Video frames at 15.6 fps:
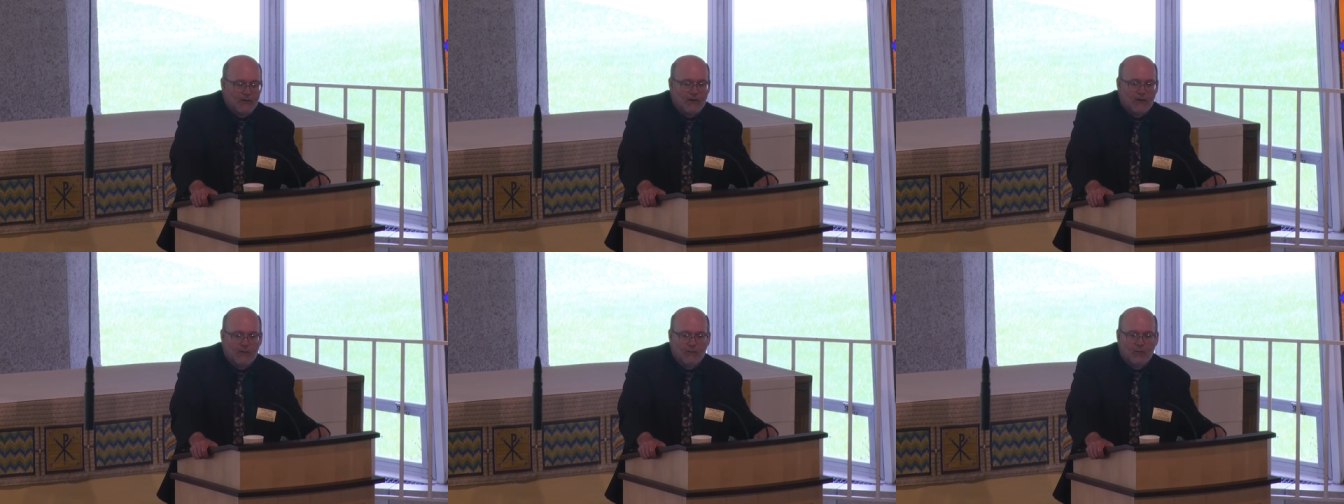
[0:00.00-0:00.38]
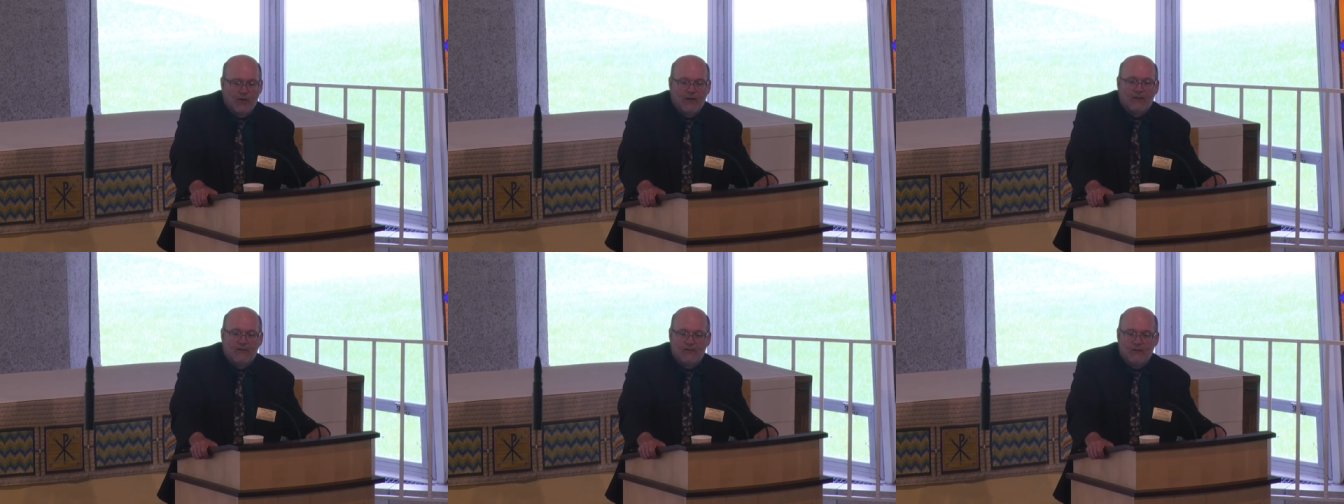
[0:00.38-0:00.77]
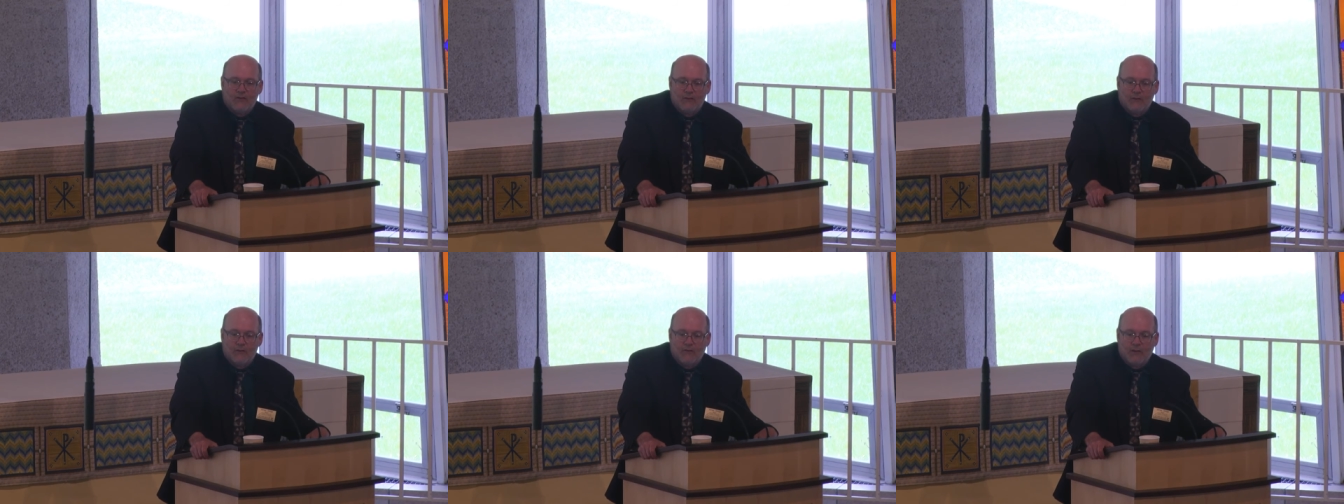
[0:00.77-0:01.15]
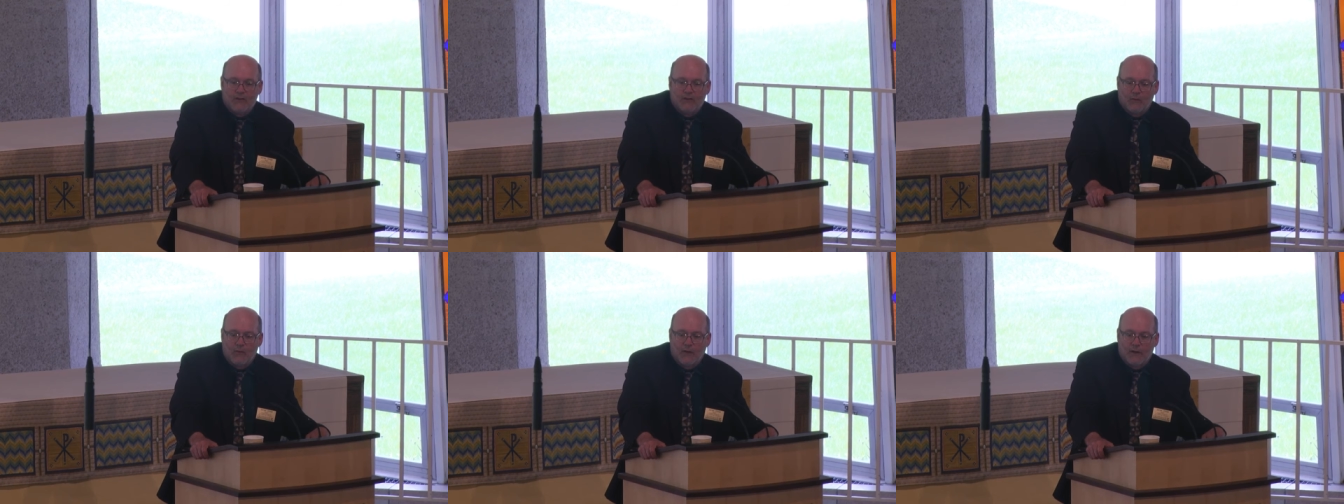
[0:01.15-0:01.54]
There are ways to use
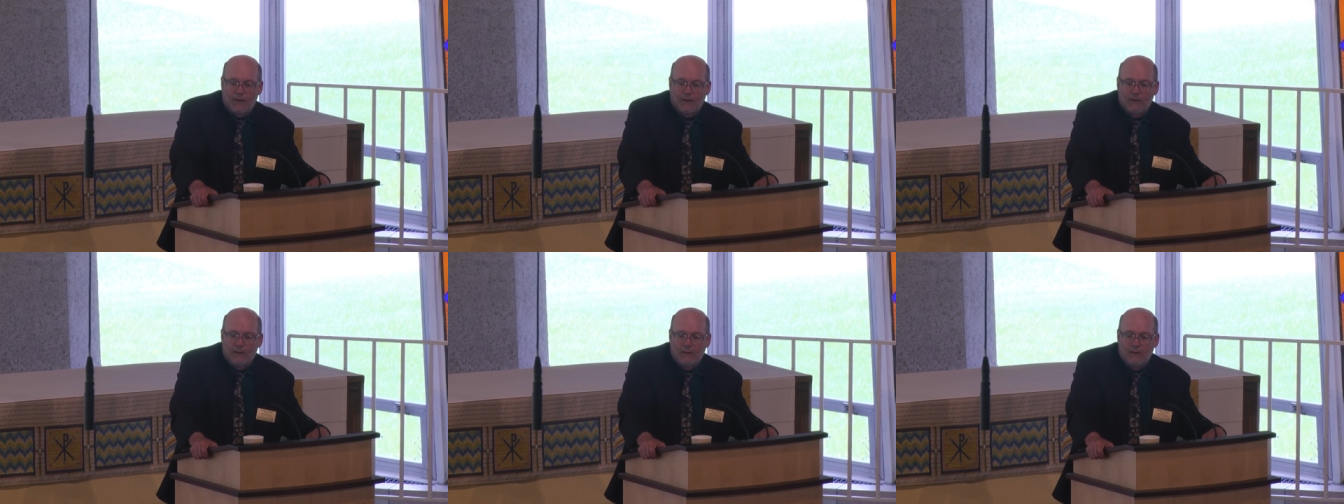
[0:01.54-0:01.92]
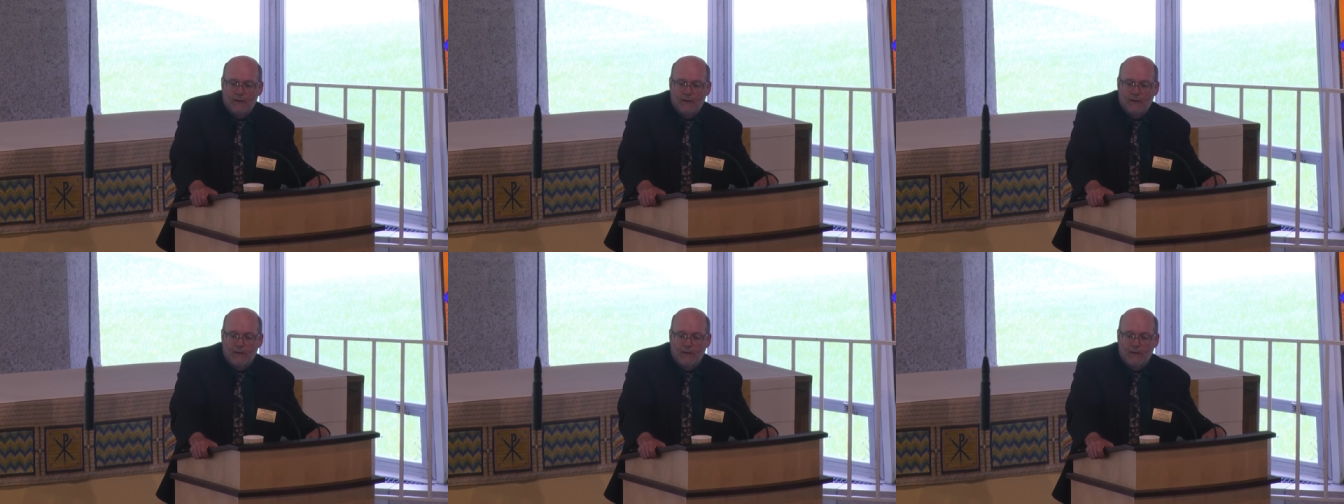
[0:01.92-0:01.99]
less water.